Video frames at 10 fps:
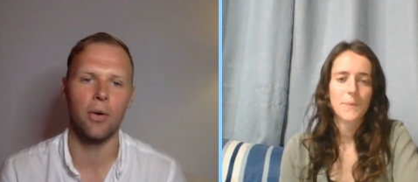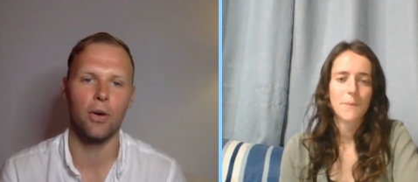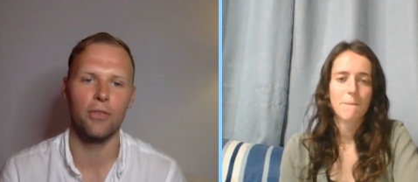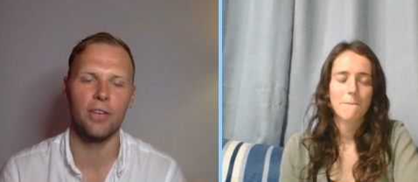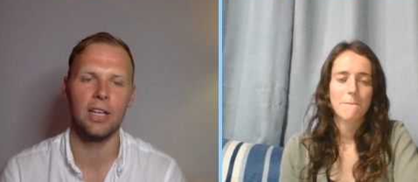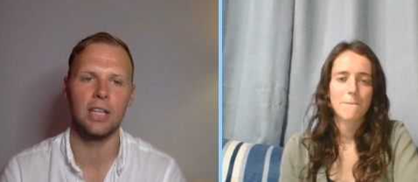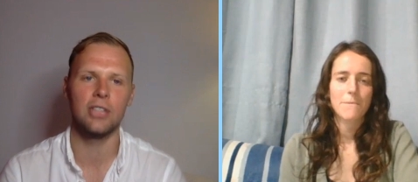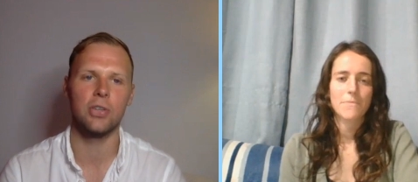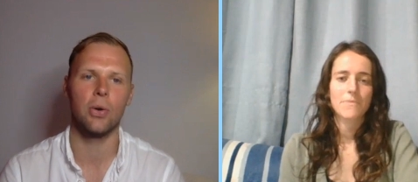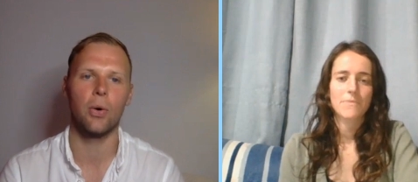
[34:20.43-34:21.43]

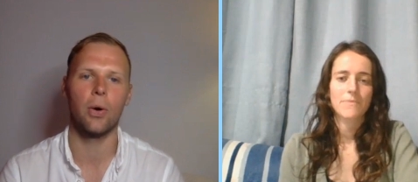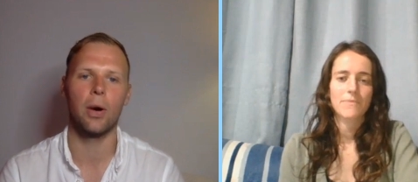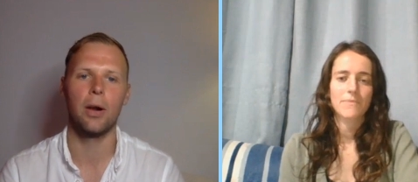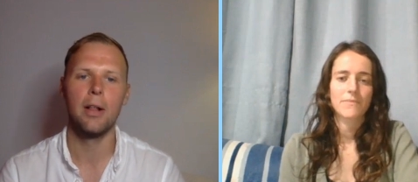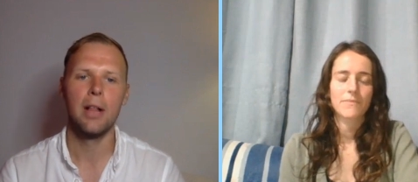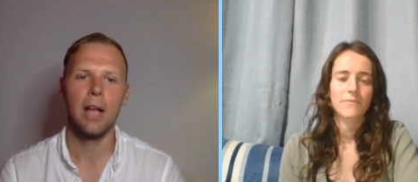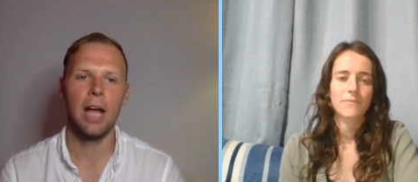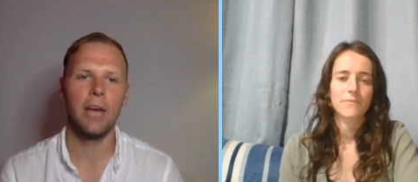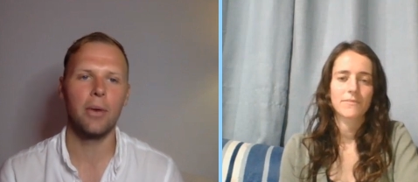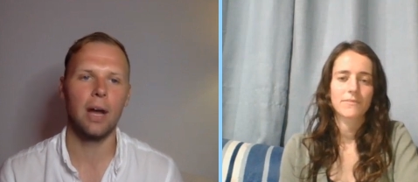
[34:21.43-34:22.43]
Speaker 1: Orphanage or
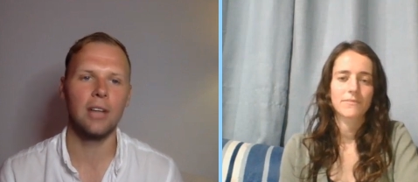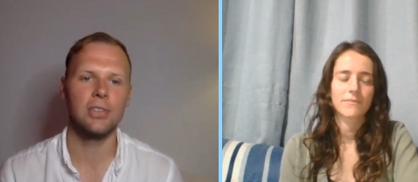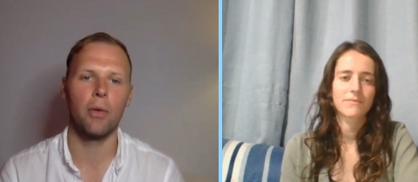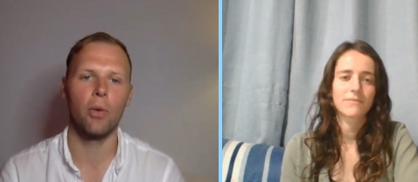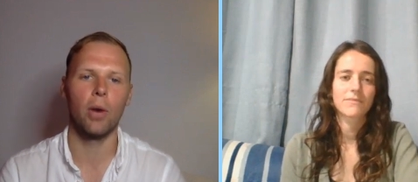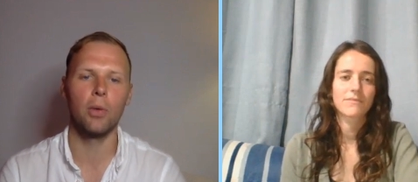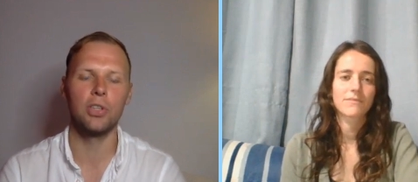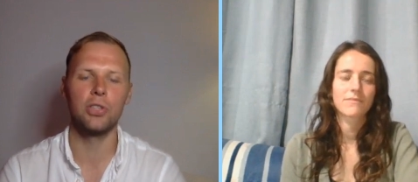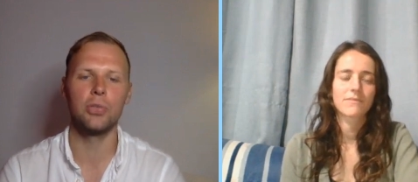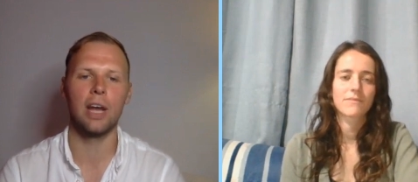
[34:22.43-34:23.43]
anywhere else, where
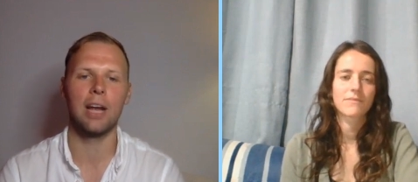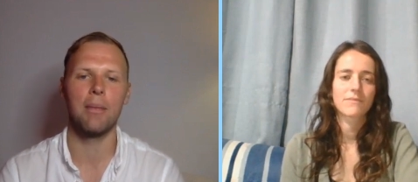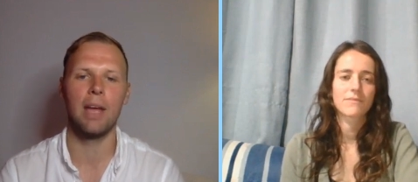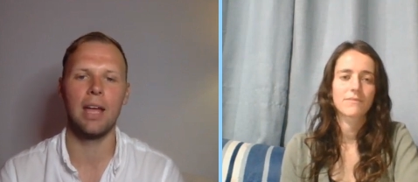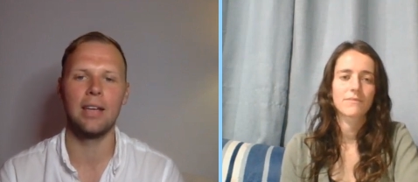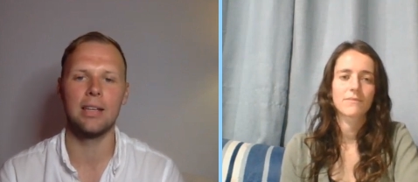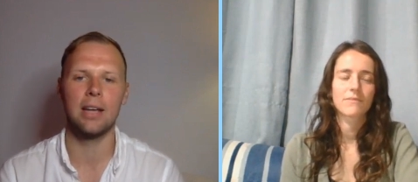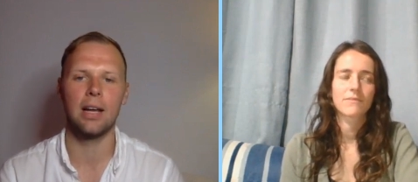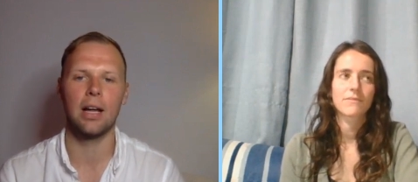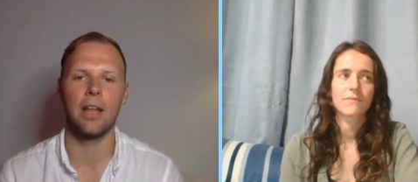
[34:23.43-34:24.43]
would you recommend
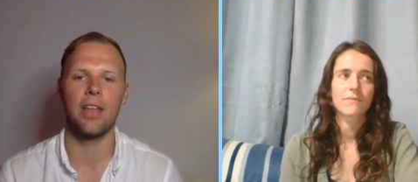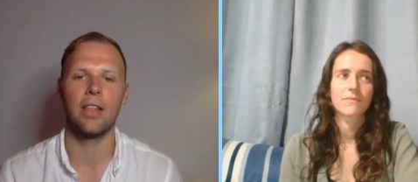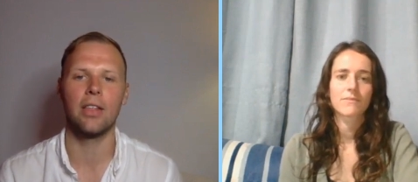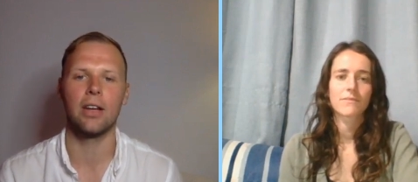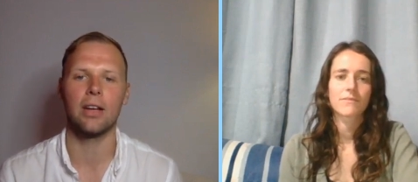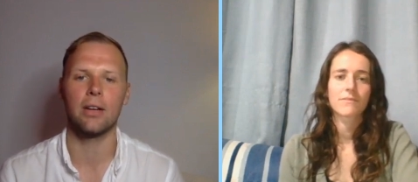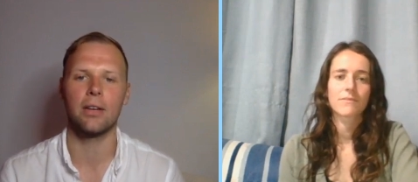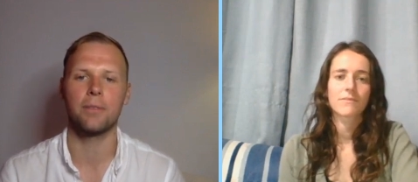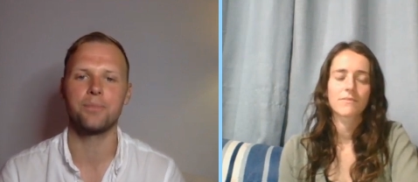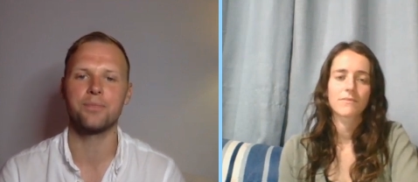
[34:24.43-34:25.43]
uh, they look
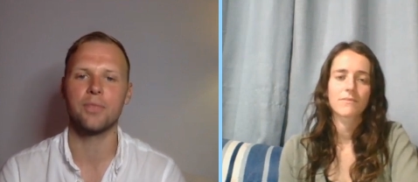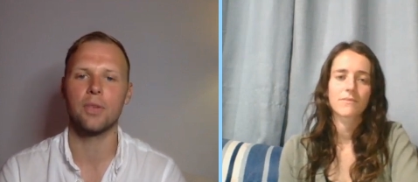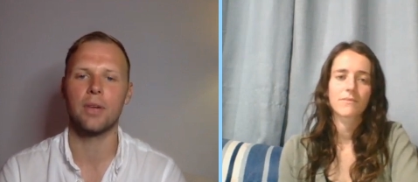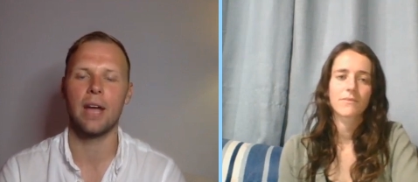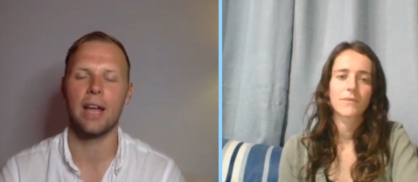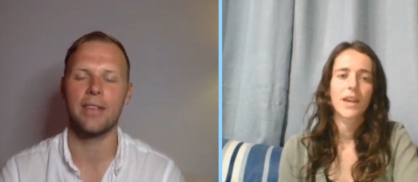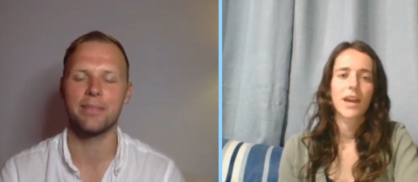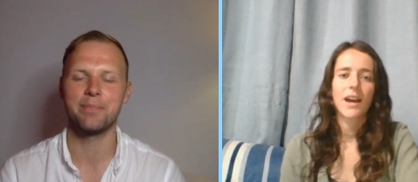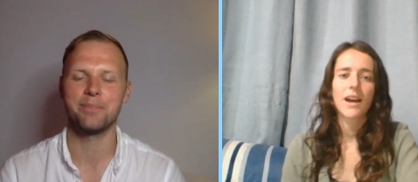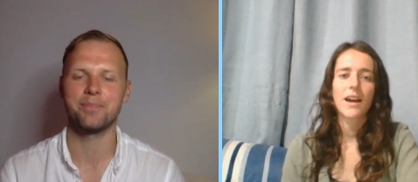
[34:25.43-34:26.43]
at?
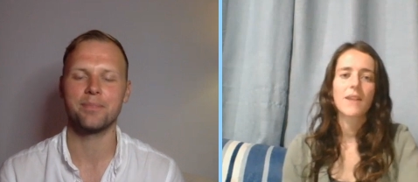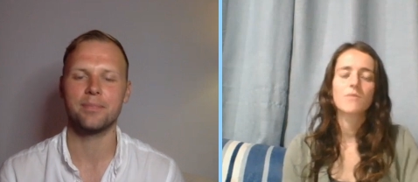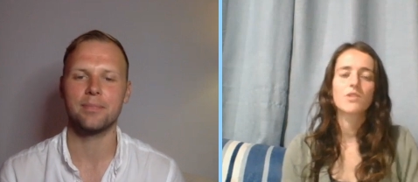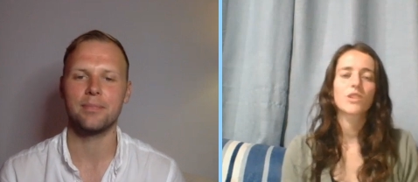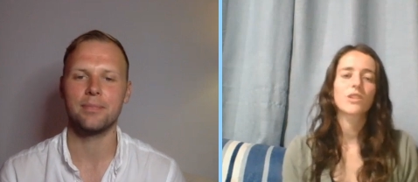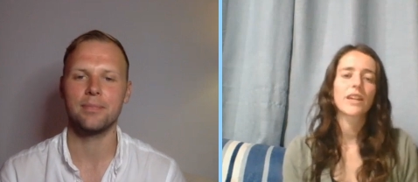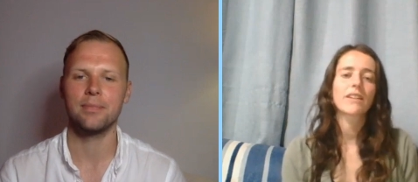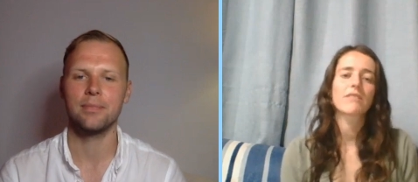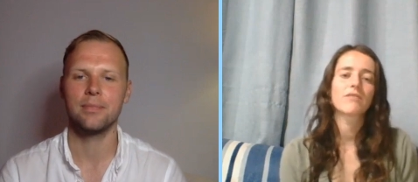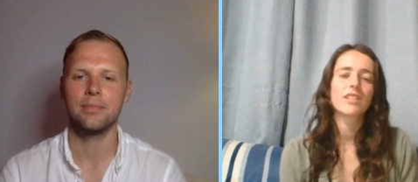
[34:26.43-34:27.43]
Speaker 2: Um, so
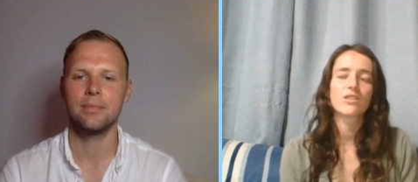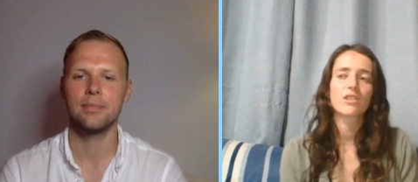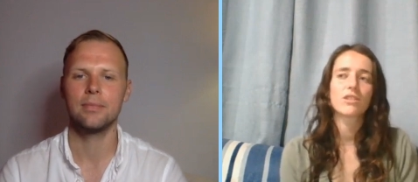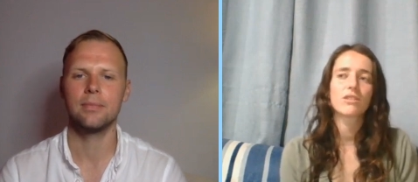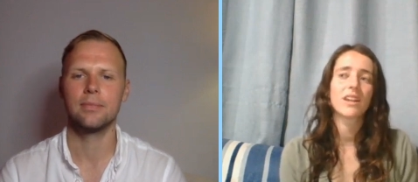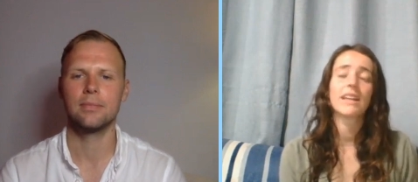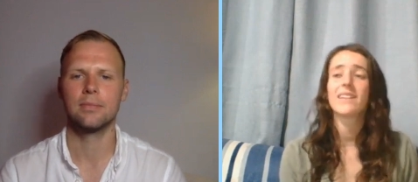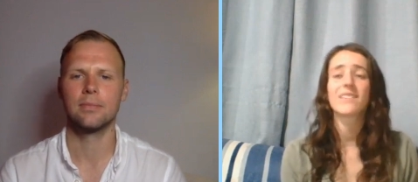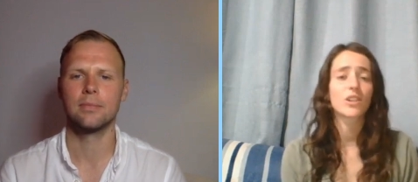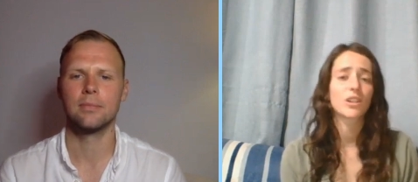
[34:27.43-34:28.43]
they can research,
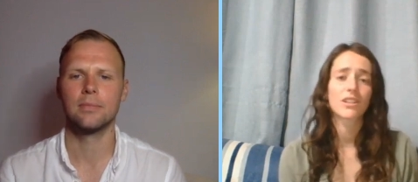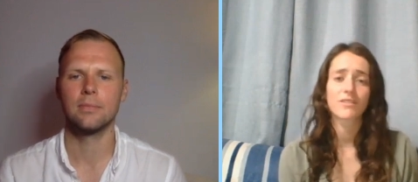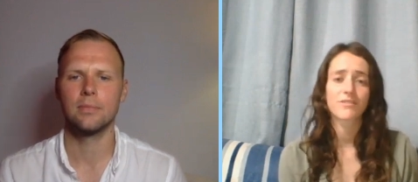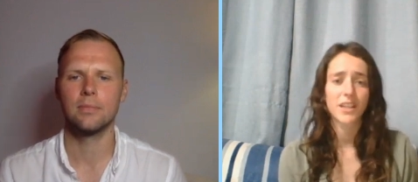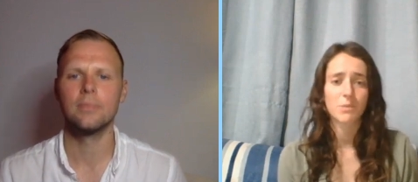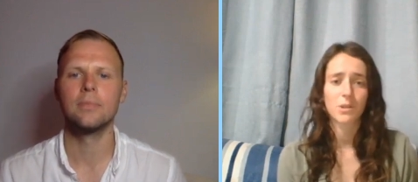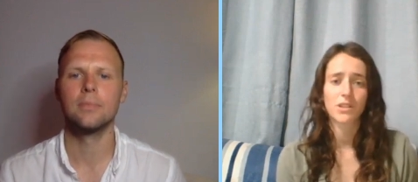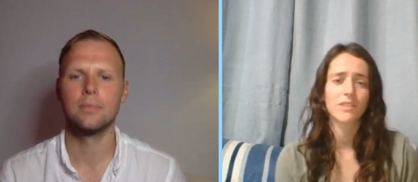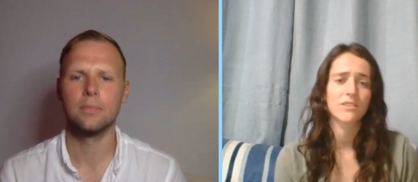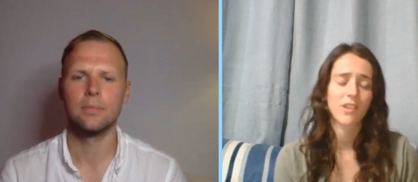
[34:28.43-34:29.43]
either go look at
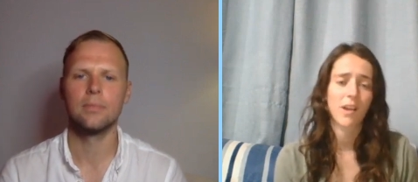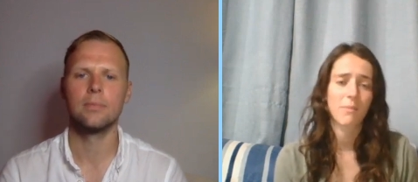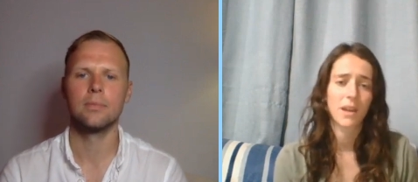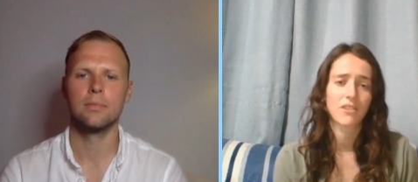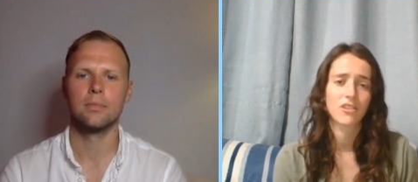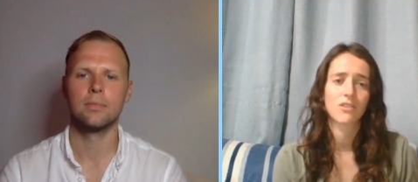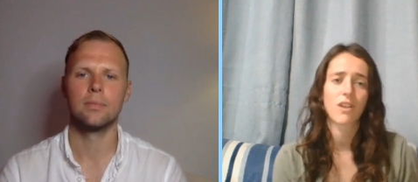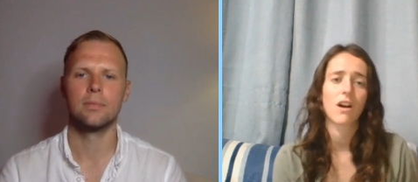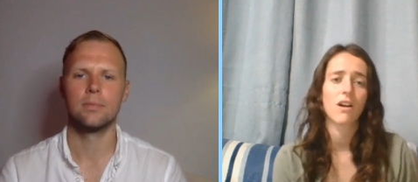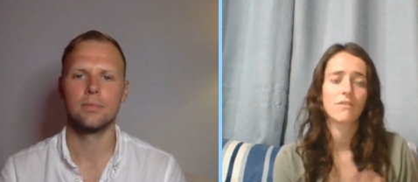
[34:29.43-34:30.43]
Facebook or Instagram
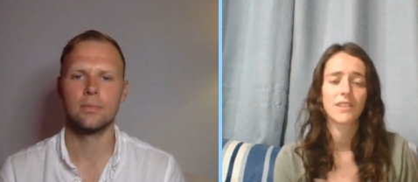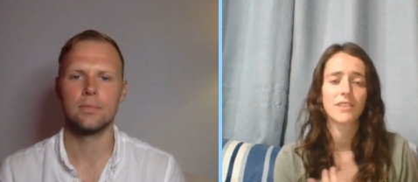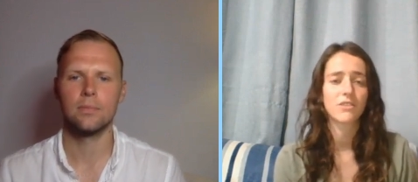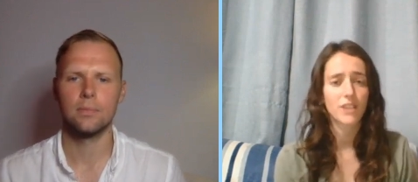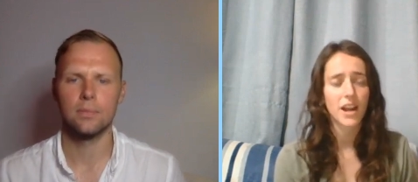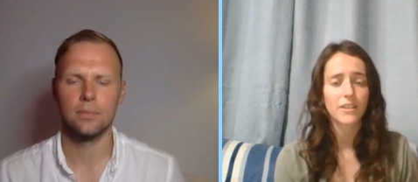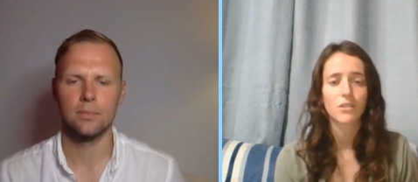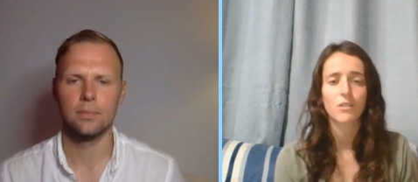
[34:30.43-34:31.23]
pages of there's the Rhino